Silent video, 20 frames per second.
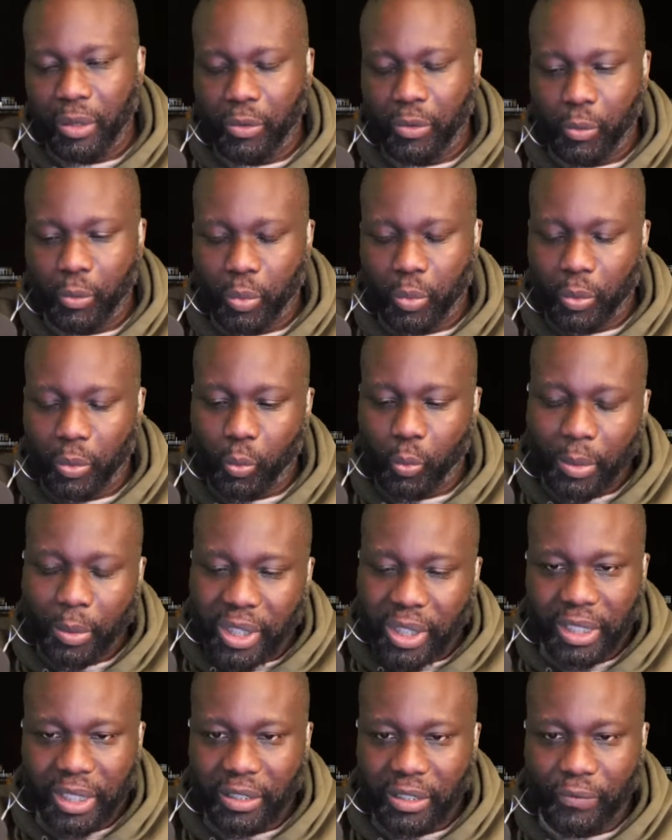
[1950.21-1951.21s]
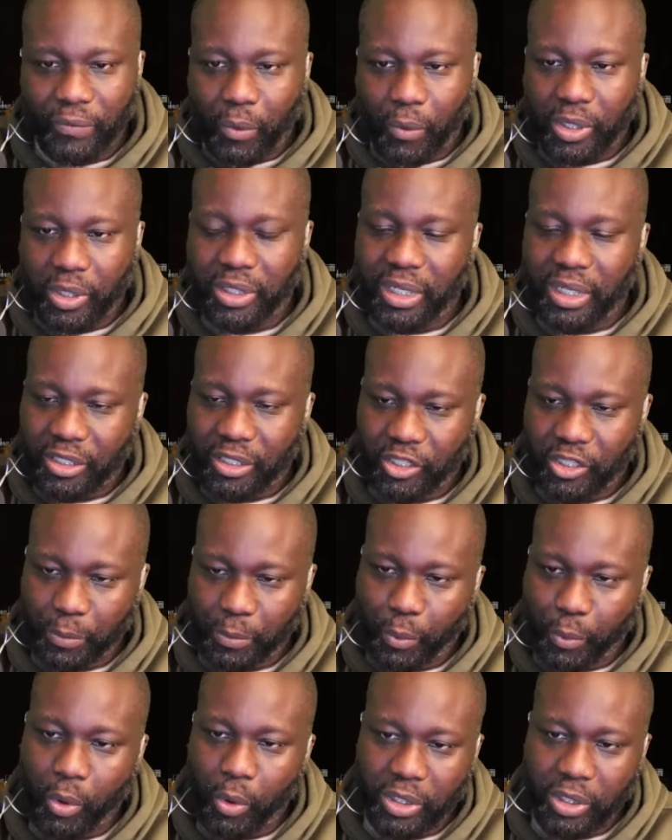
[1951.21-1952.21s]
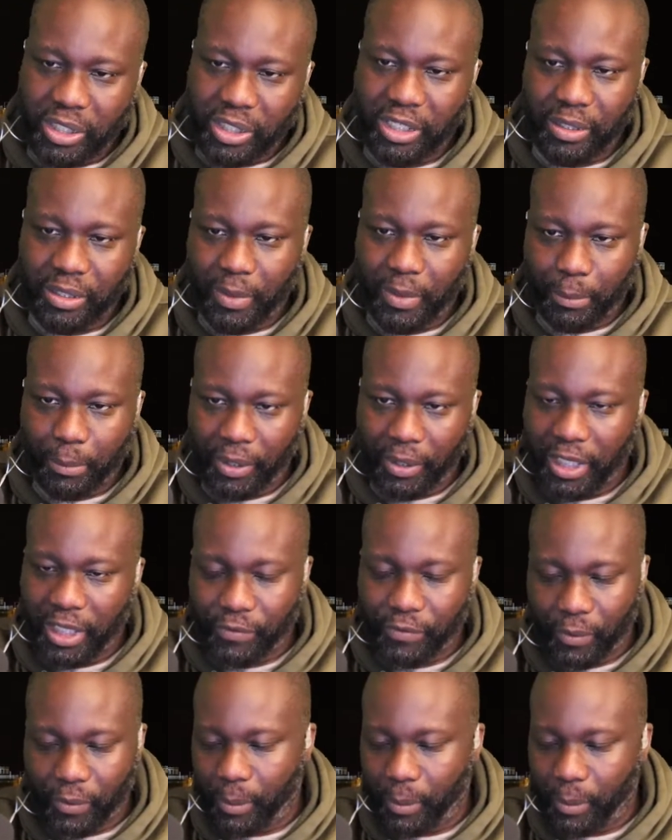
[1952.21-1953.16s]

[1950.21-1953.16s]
when women get divorced, there's a support system in place for them.